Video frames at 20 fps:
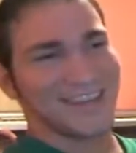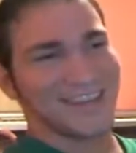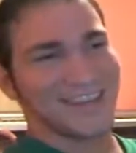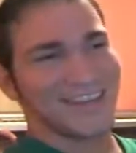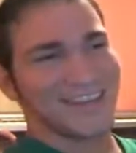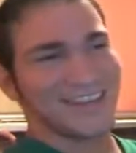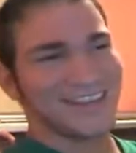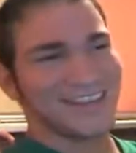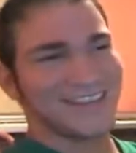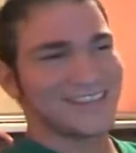
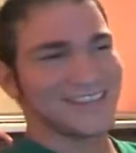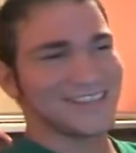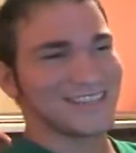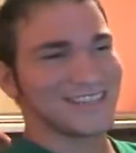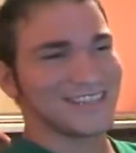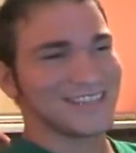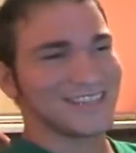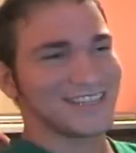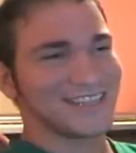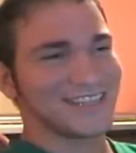
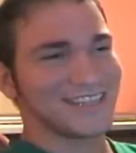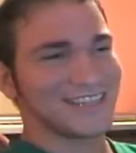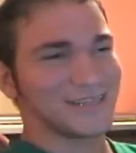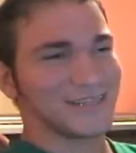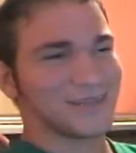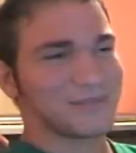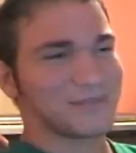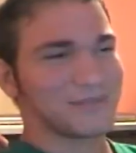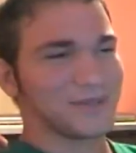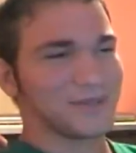is the
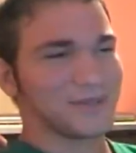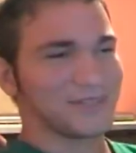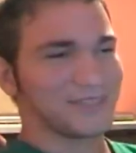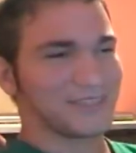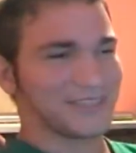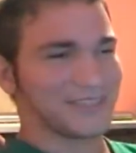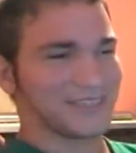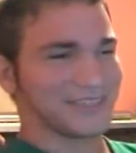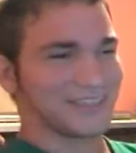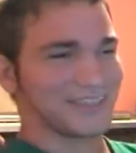Lego
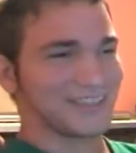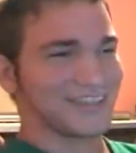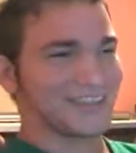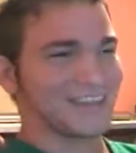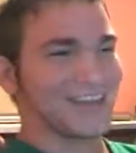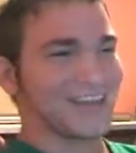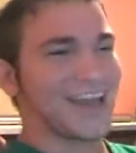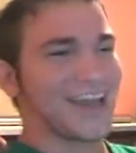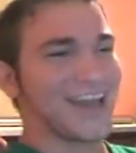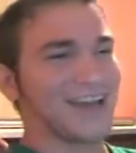building, the
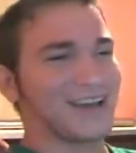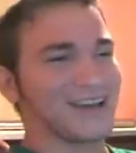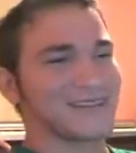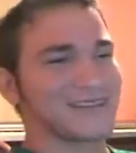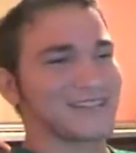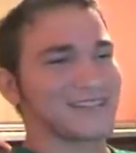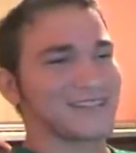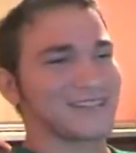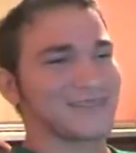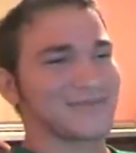
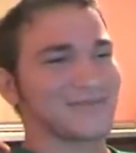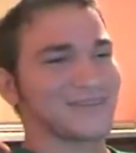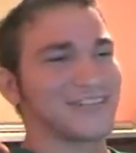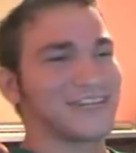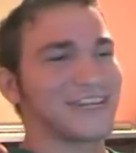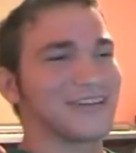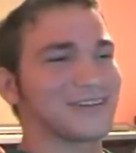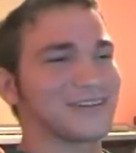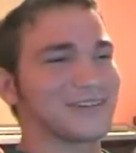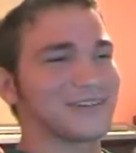house of
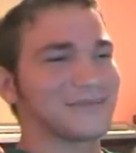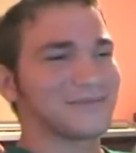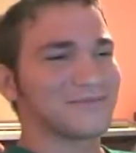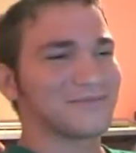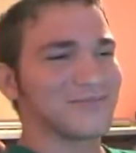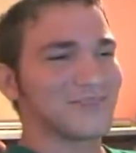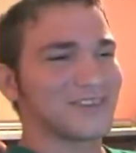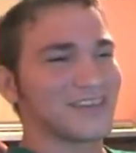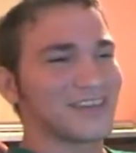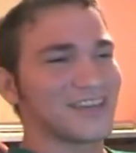Later,
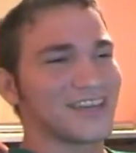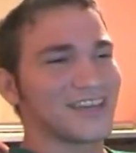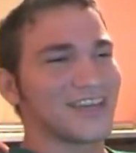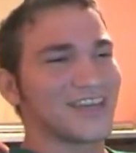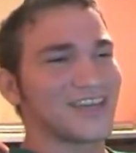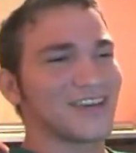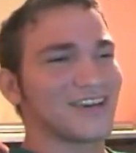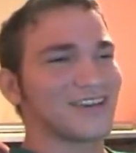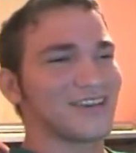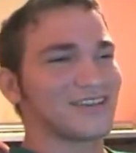
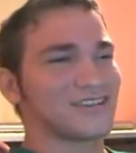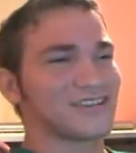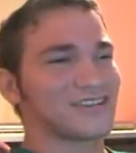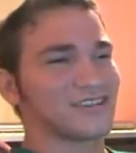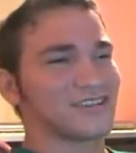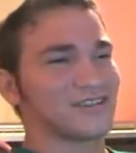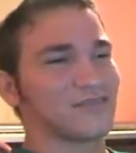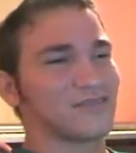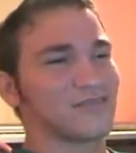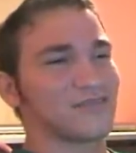and
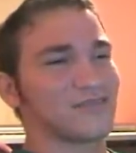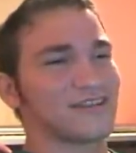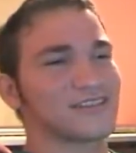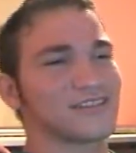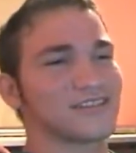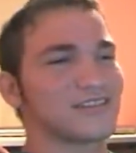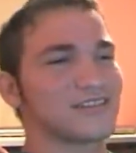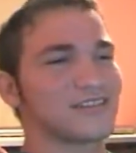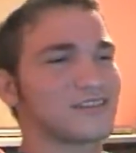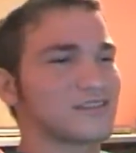also a
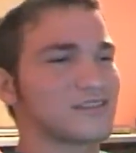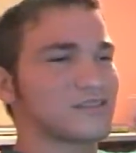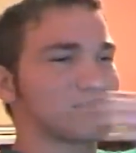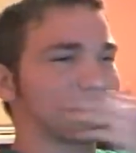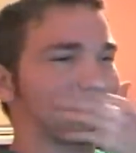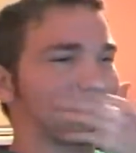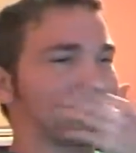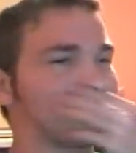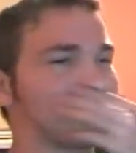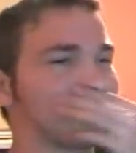residence
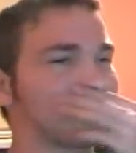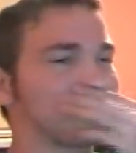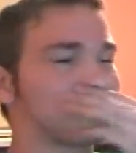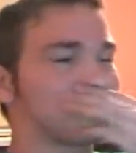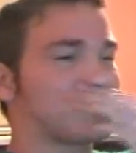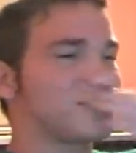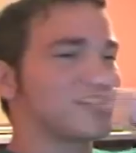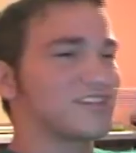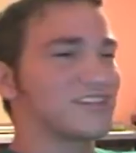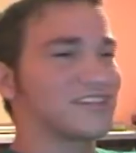where, if
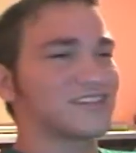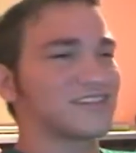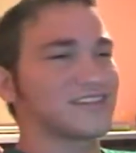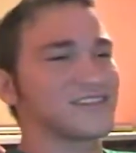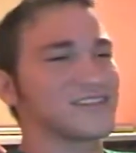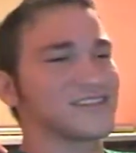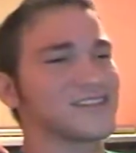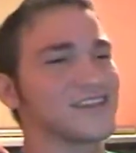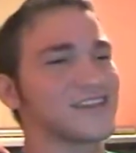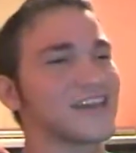wanting to
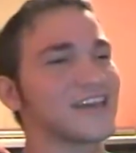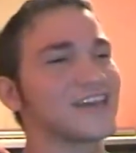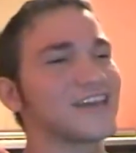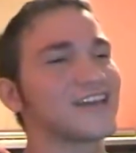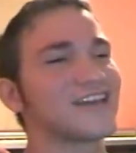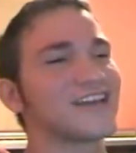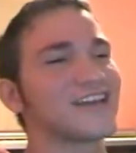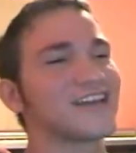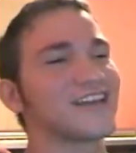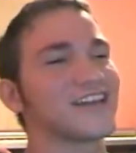stay,
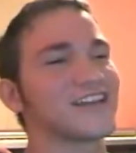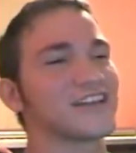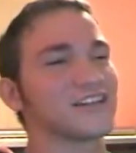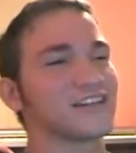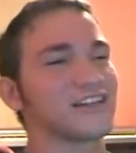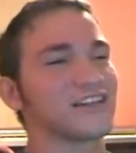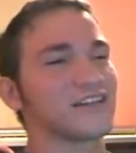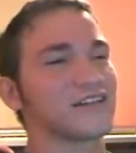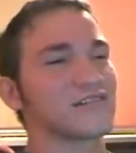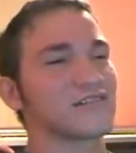
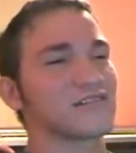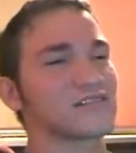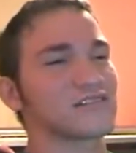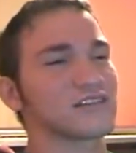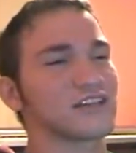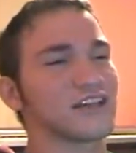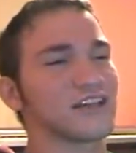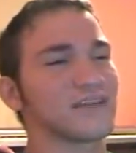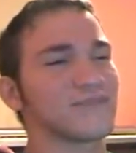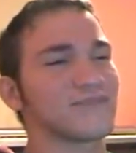Later's
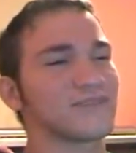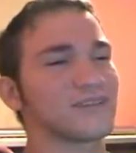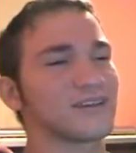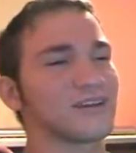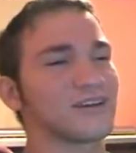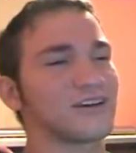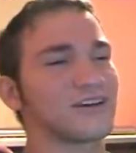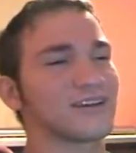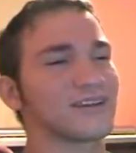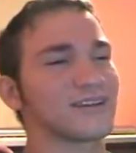
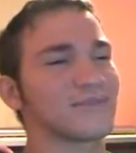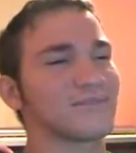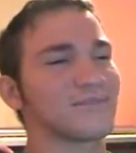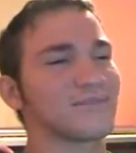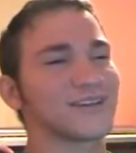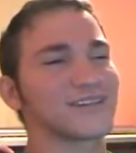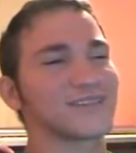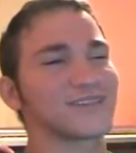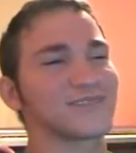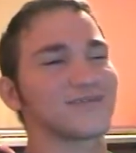lifelong and
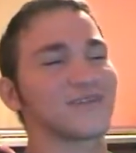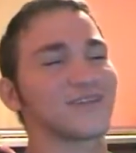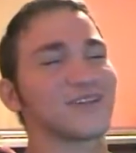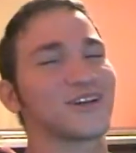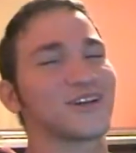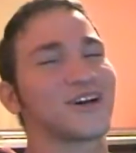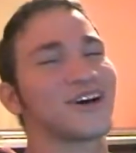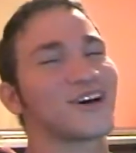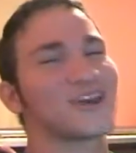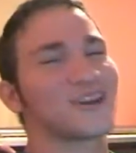best friend
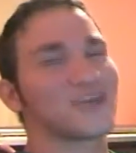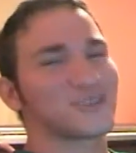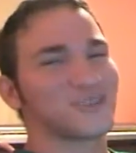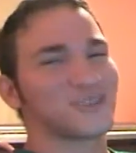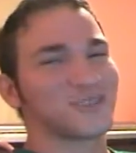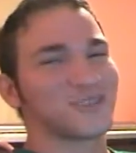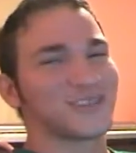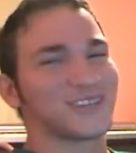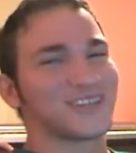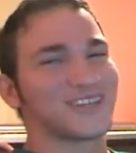
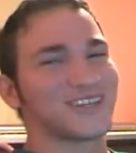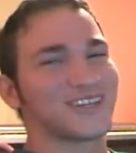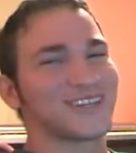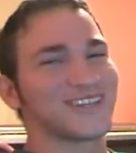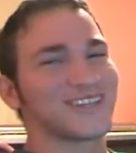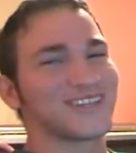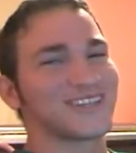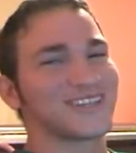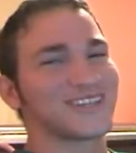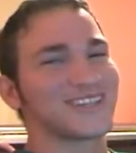Octan
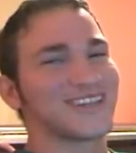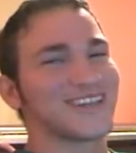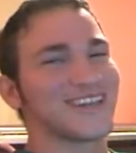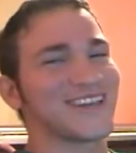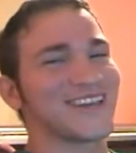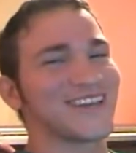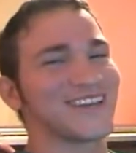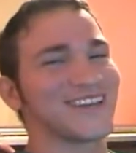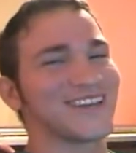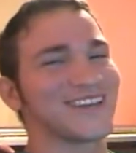can stay.
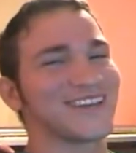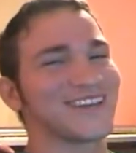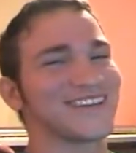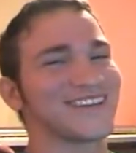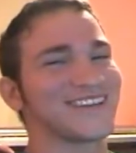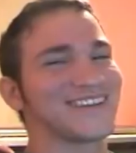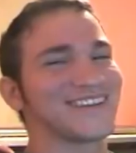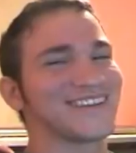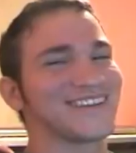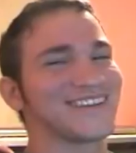
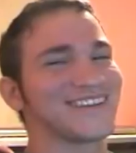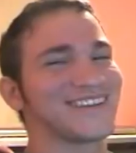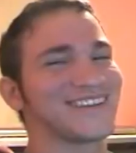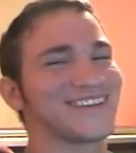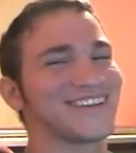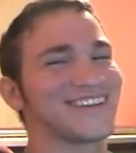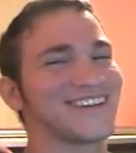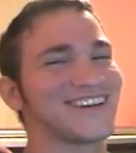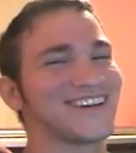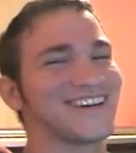
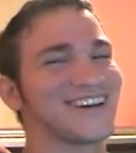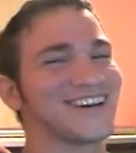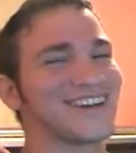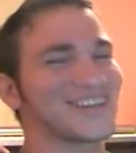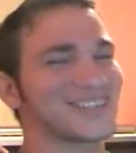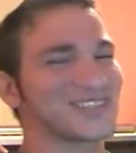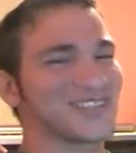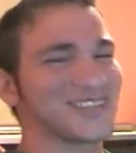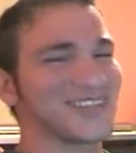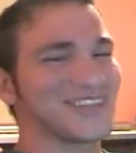Now,
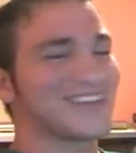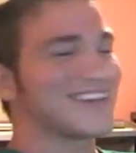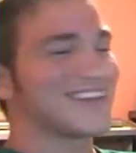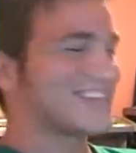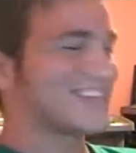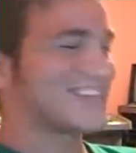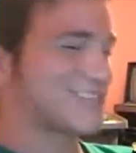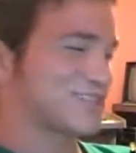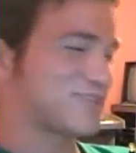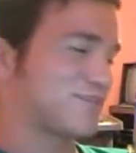Octan
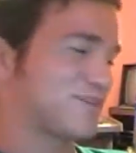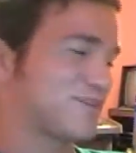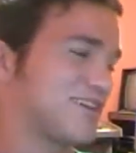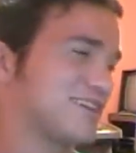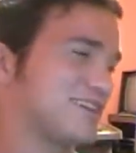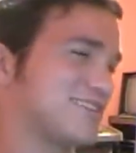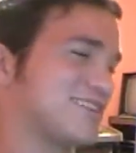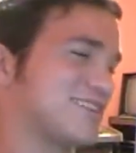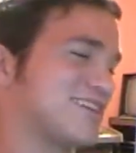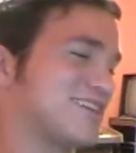is
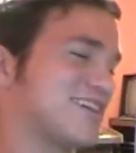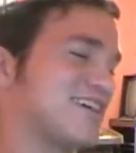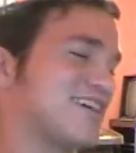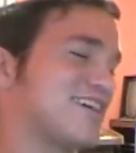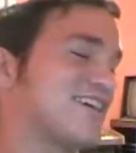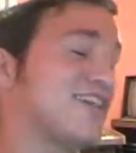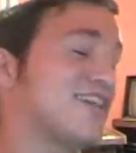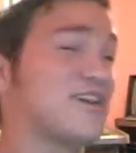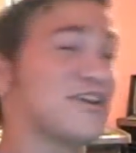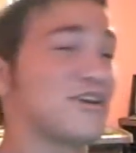spelled
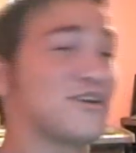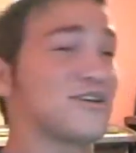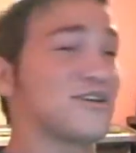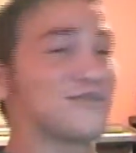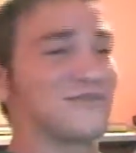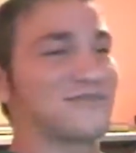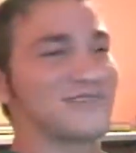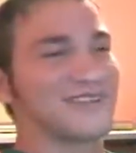O-C-T-A-N,